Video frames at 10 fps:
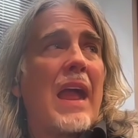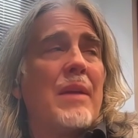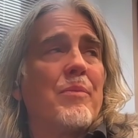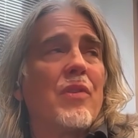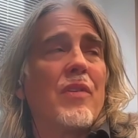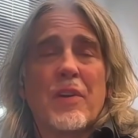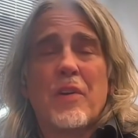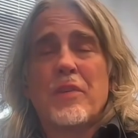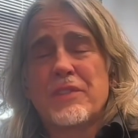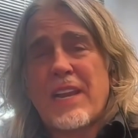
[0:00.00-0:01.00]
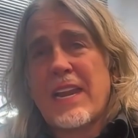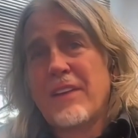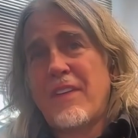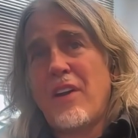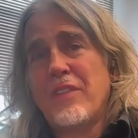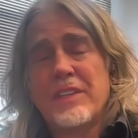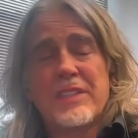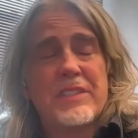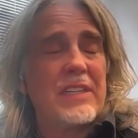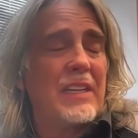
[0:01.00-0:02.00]
improving our understanding of health and
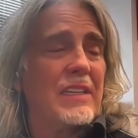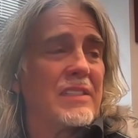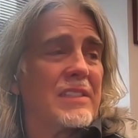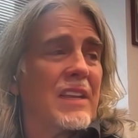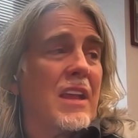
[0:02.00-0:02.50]
disease.